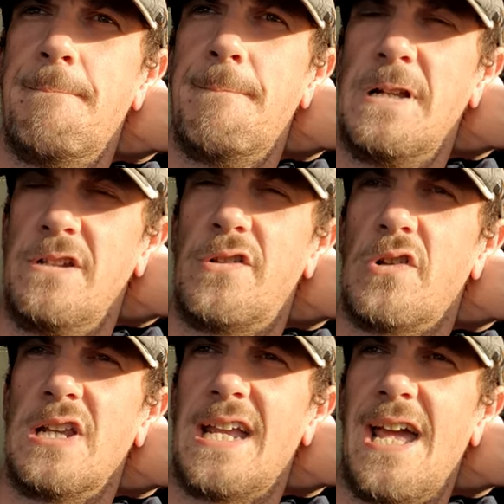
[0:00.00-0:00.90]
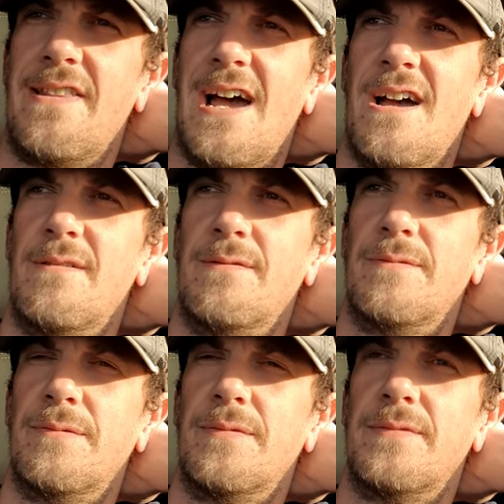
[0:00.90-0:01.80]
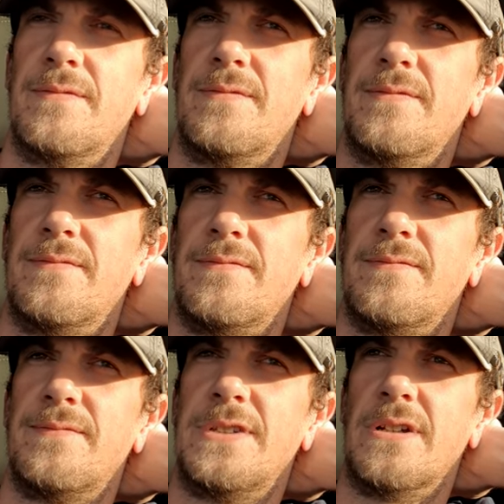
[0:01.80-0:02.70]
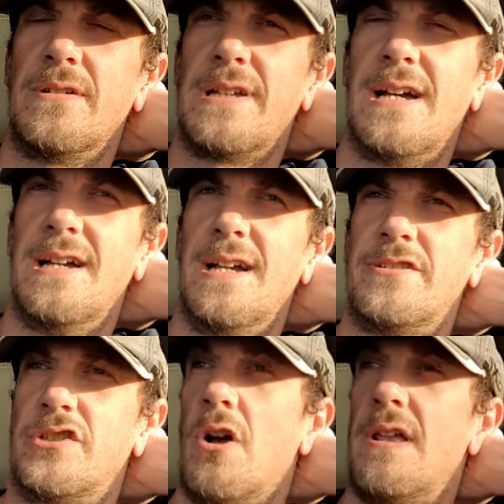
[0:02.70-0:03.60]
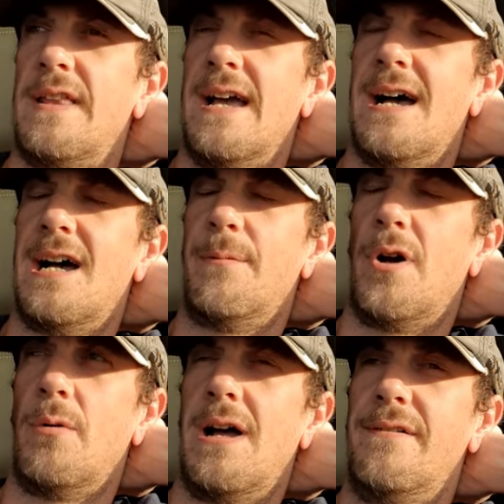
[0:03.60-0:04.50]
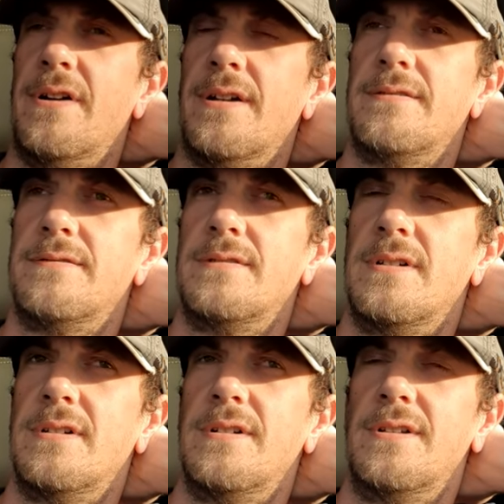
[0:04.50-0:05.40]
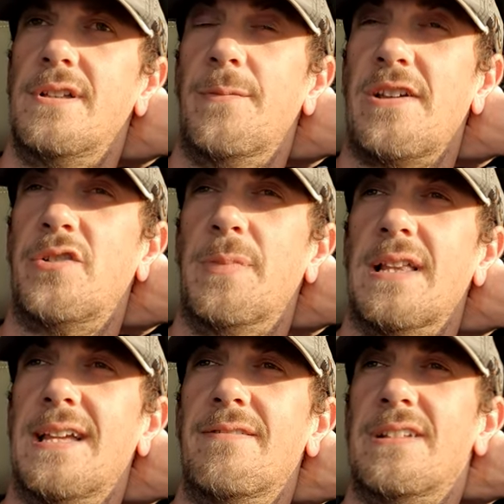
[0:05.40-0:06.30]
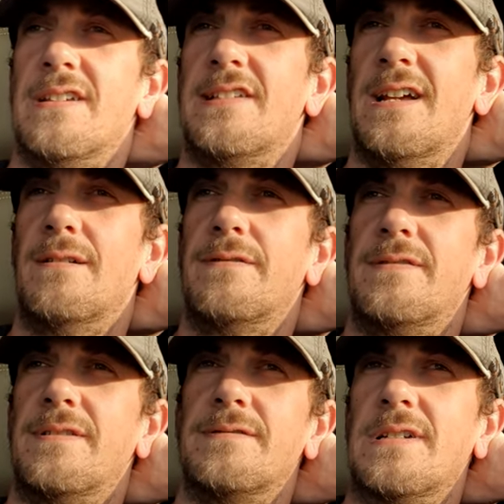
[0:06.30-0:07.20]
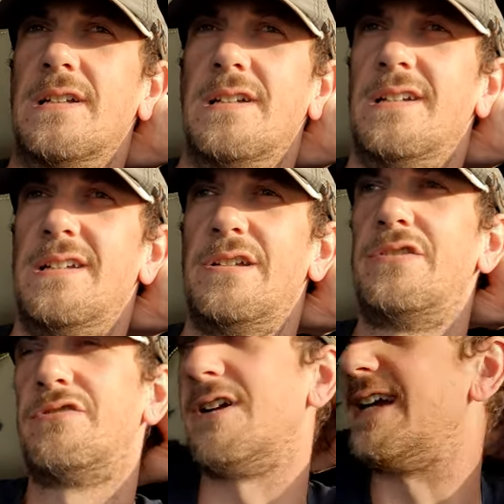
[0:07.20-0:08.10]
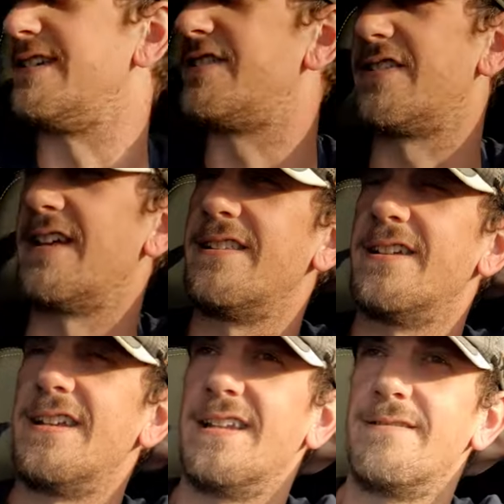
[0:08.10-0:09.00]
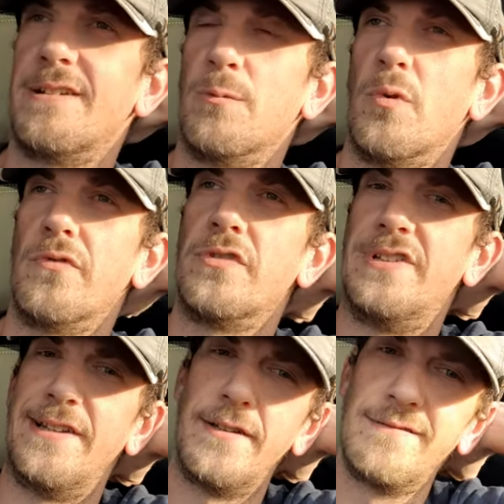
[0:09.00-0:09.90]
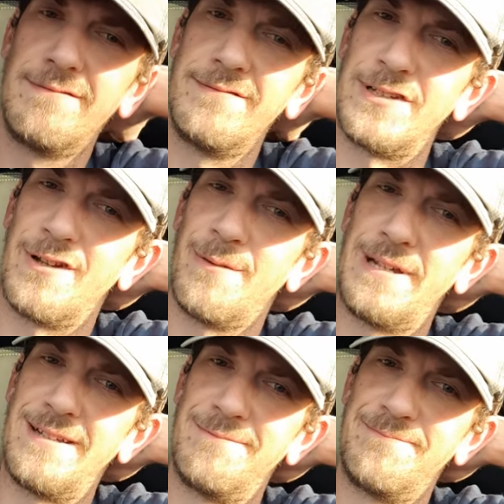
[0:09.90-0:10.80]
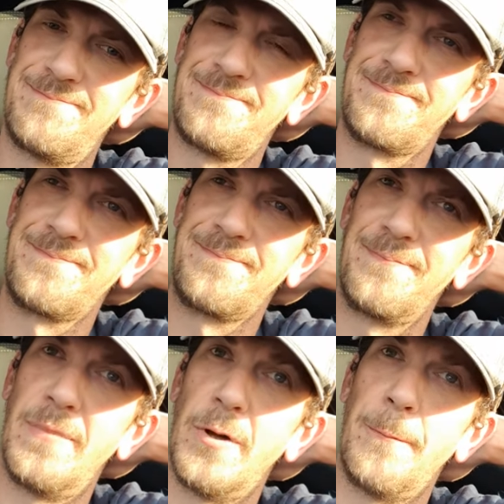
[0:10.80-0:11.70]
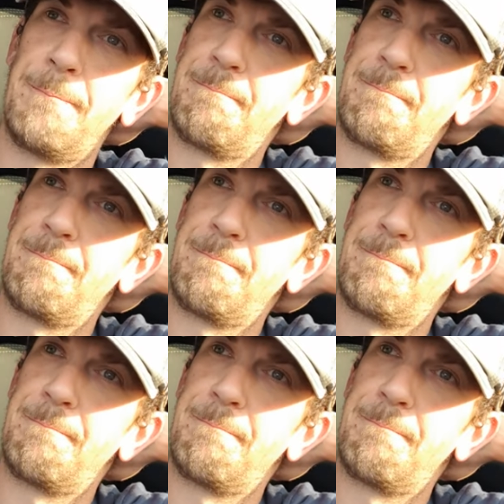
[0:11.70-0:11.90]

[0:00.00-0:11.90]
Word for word: when you suddenly get that you know that uh, shot in the arm or whatever and makes you believe in yourself. It's strange to think that you, you once didn't, do you know what I mean? But